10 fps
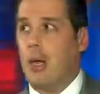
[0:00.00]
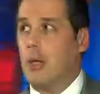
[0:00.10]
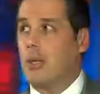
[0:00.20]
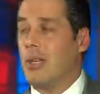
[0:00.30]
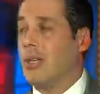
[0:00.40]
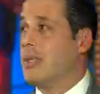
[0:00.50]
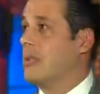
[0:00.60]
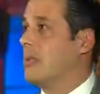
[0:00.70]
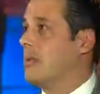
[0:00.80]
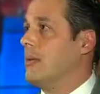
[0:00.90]

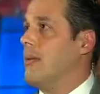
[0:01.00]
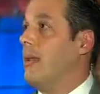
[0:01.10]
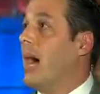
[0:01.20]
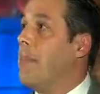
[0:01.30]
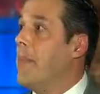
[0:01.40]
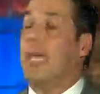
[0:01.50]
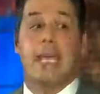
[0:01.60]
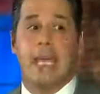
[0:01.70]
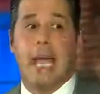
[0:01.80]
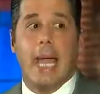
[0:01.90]
she's not
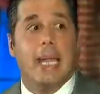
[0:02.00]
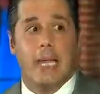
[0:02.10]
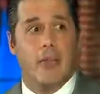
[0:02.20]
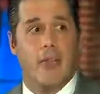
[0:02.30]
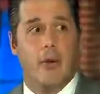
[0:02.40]
making any you're, of you're